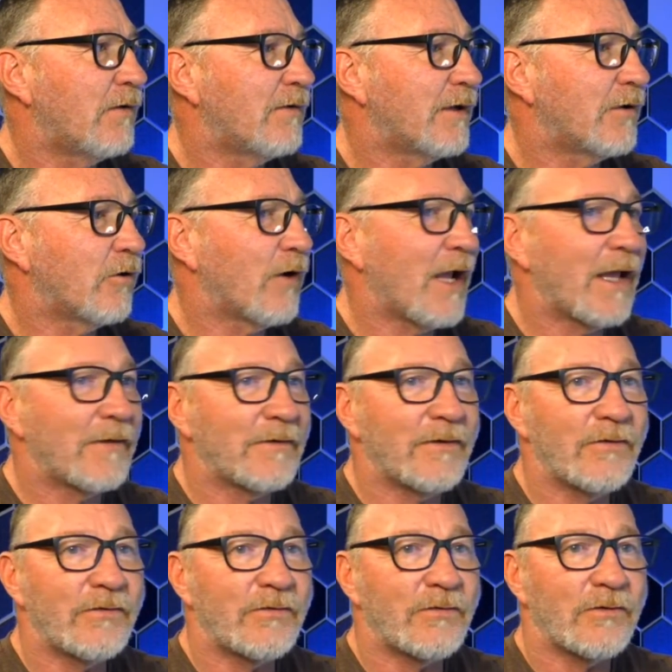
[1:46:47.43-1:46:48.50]
Tinker
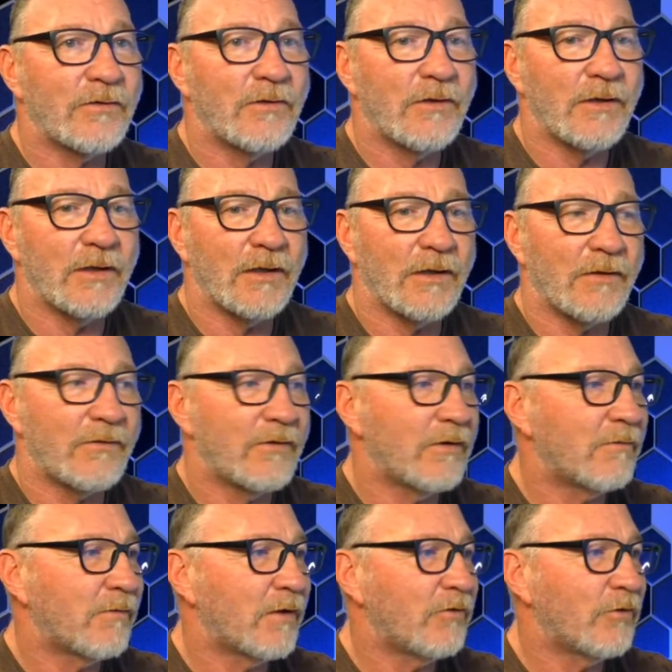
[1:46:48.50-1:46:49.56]
Atlas, and see
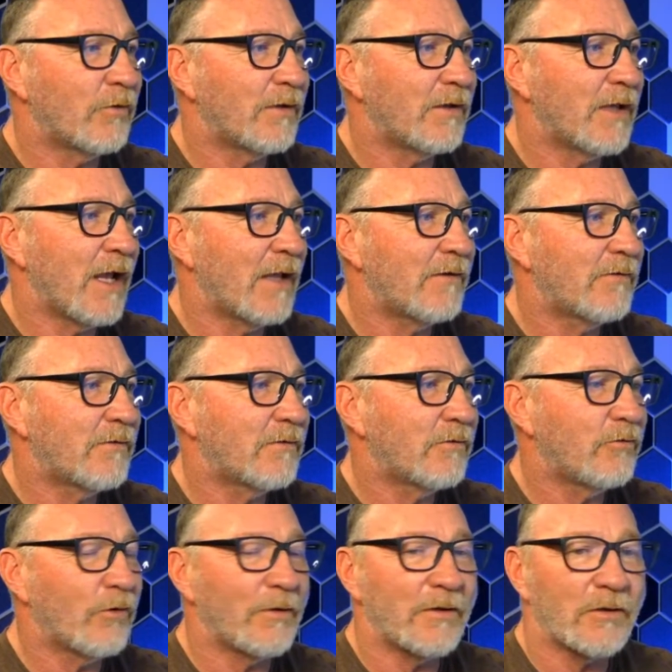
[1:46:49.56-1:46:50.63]
if I join
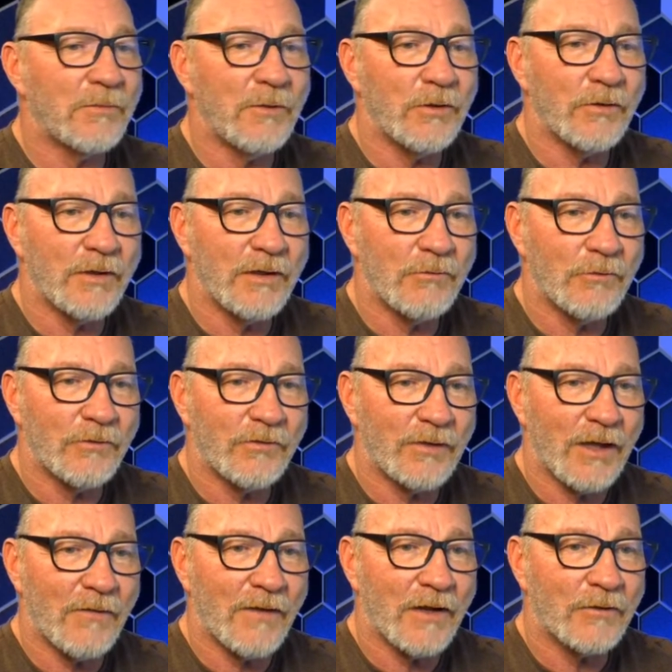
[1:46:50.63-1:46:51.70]
the community. We'll see
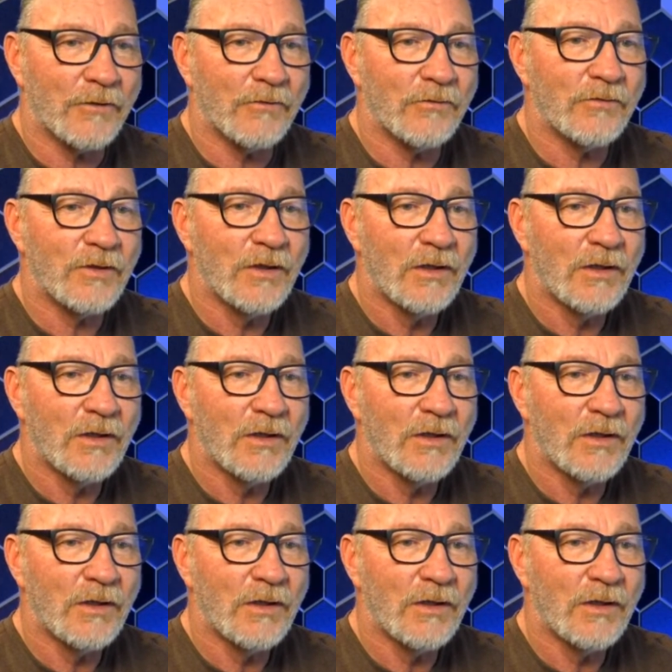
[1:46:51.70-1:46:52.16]
how that goes.